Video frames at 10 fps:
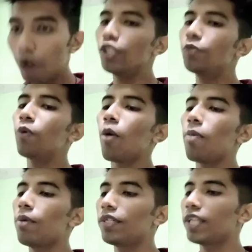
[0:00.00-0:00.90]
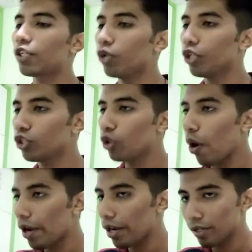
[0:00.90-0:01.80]
problem is actually
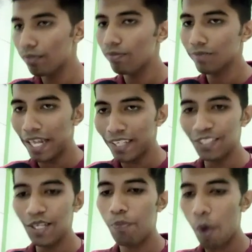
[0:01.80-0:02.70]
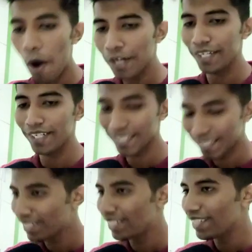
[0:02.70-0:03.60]
solved, that's the point,
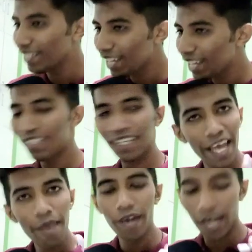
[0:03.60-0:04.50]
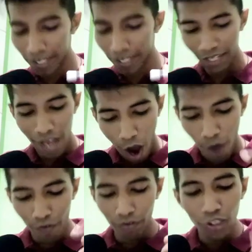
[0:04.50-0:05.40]
that's the game guys, how we
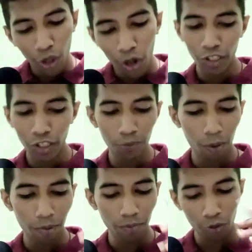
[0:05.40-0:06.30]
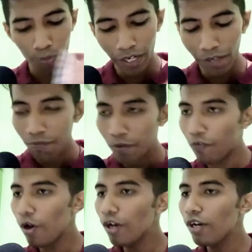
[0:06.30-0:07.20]
will solve this problem. So but
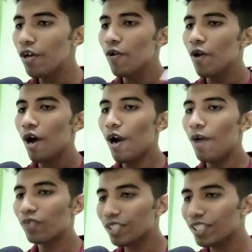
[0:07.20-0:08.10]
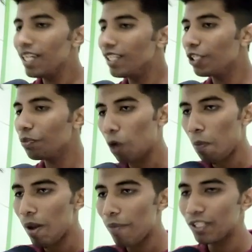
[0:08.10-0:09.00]
before seeing this
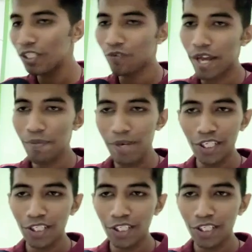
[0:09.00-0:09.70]
problem, it's very much